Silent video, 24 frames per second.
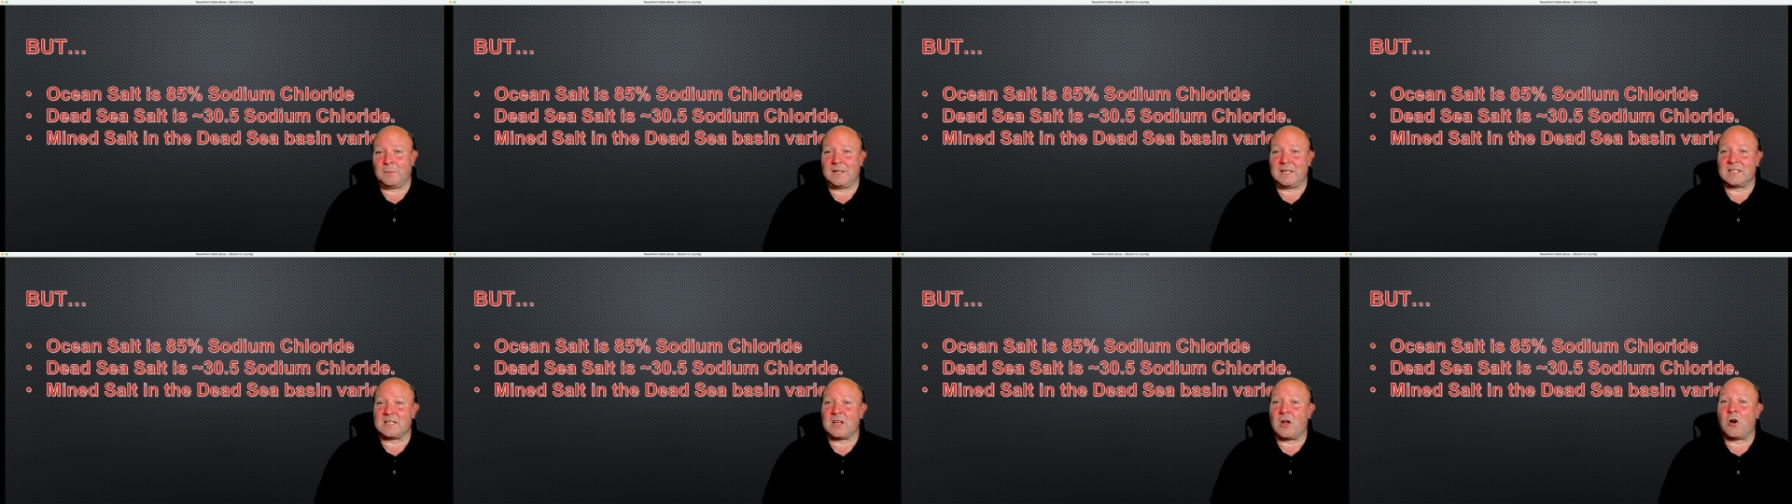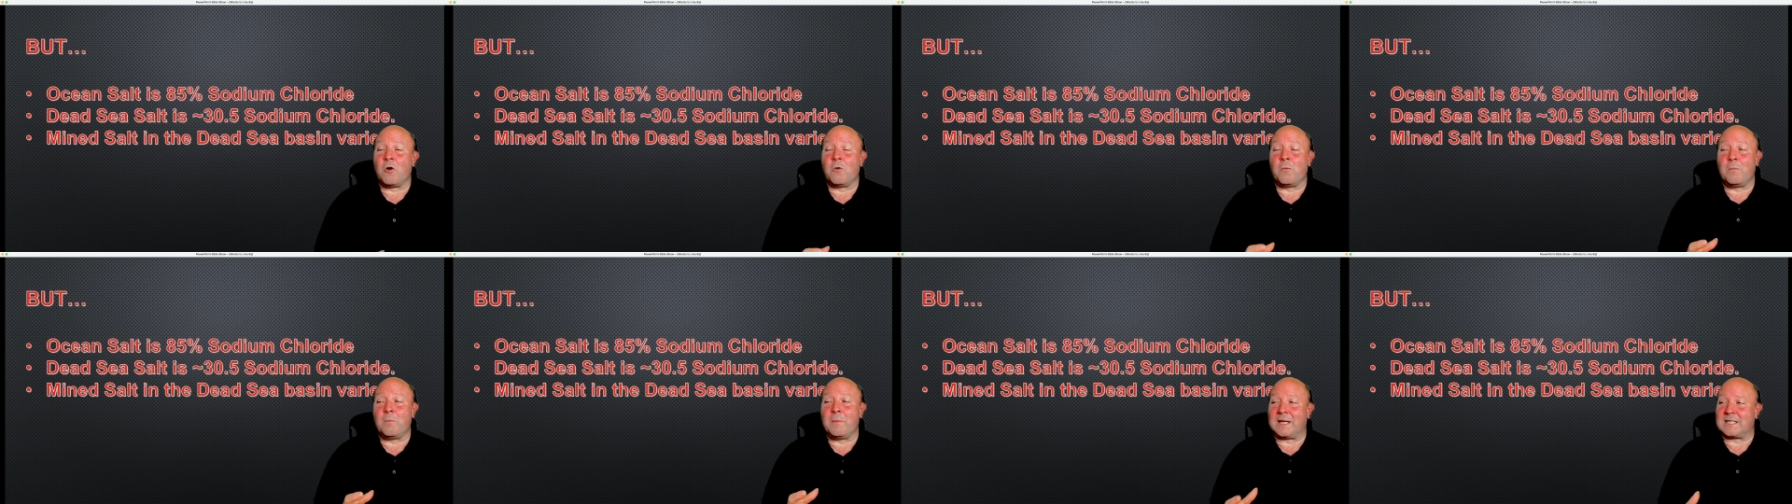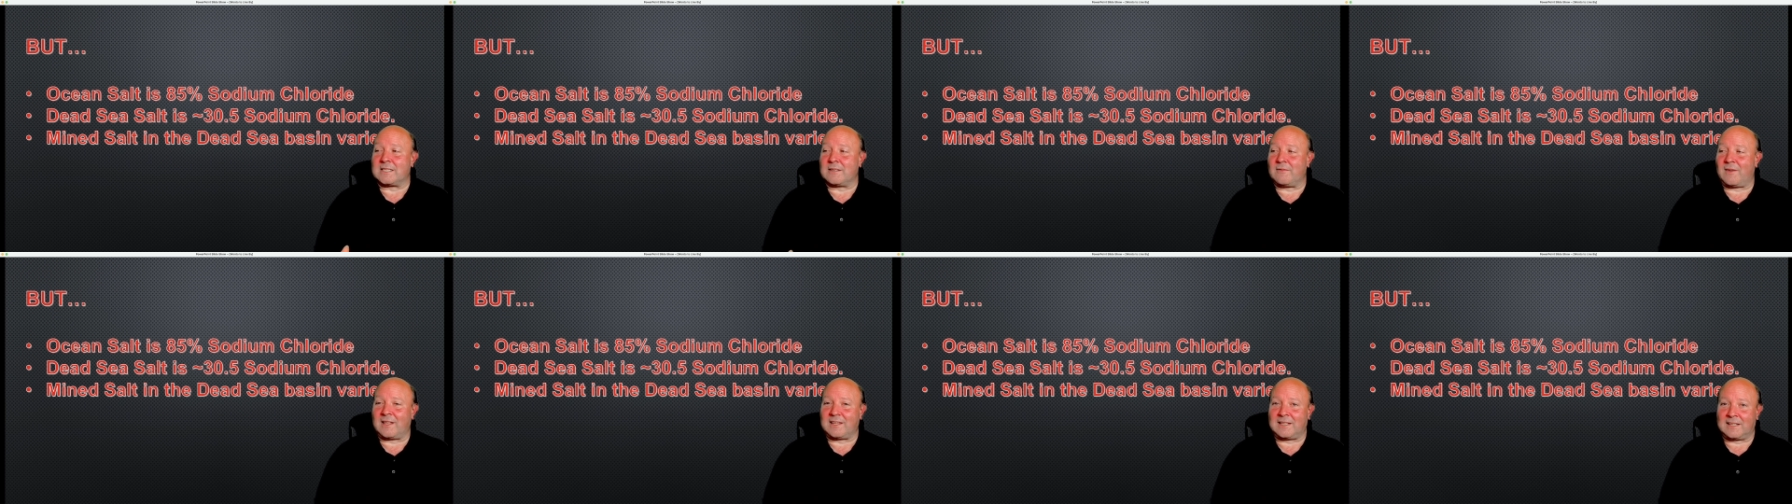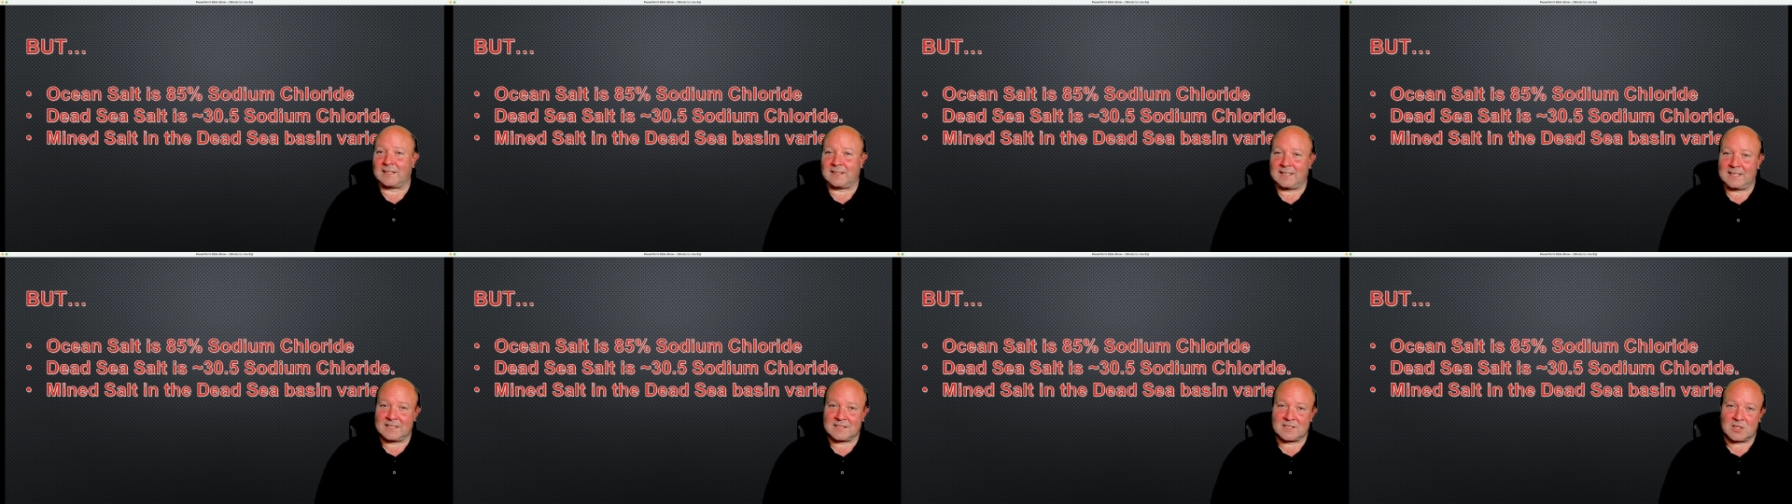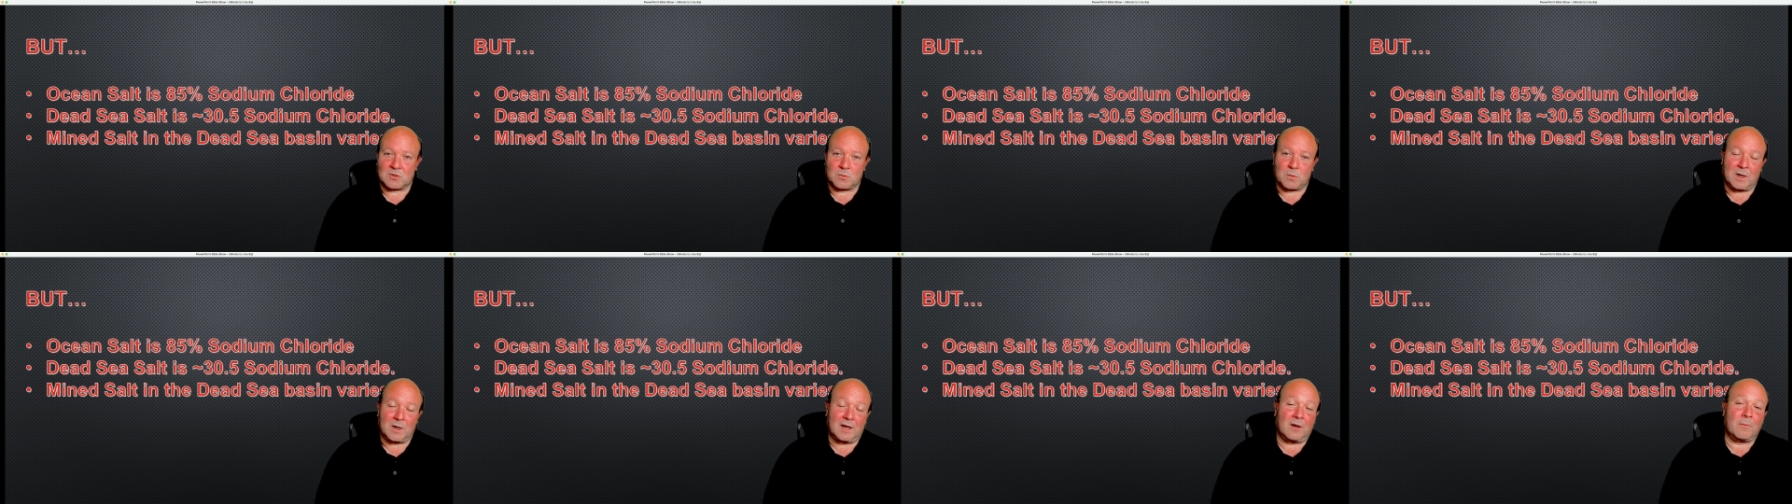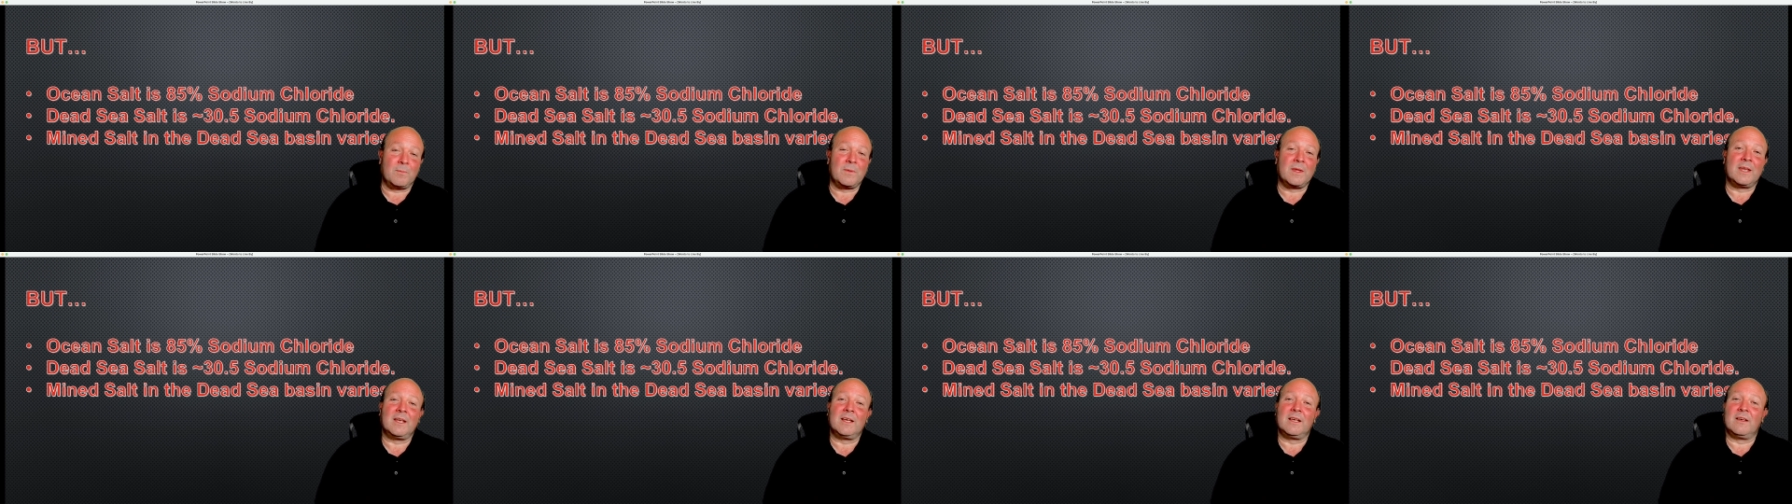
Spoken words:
and it's a whole mix of other things as well.